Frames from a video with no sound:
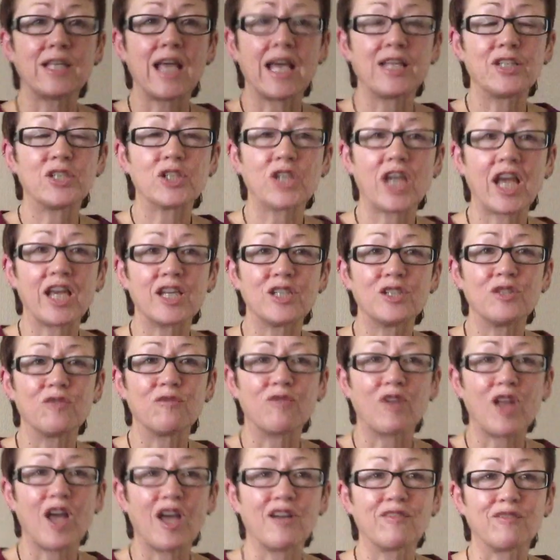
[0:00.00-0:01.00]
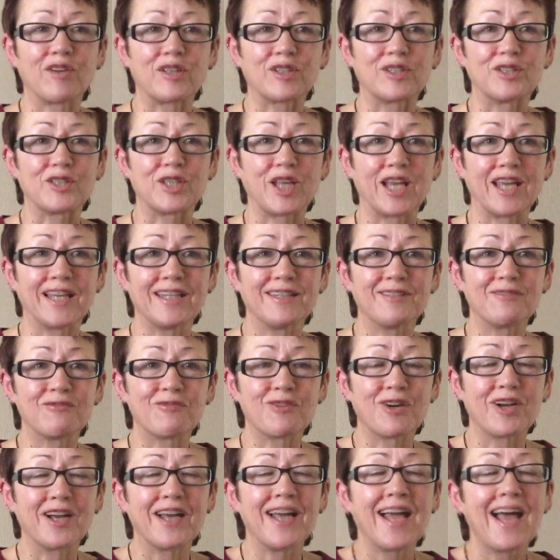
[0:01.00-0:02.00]
education of life, I'd say.
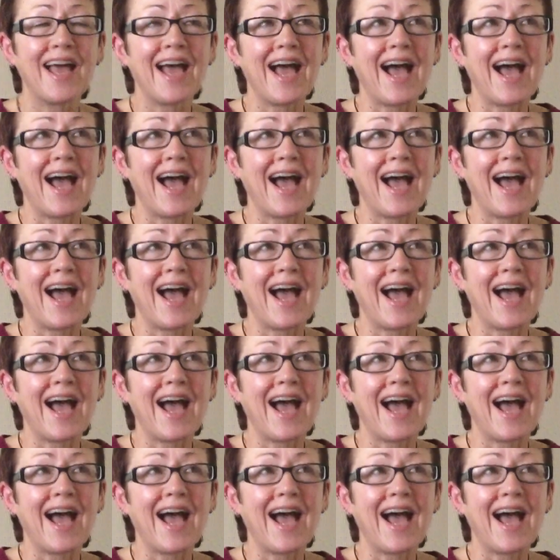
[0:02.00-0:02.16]
Right.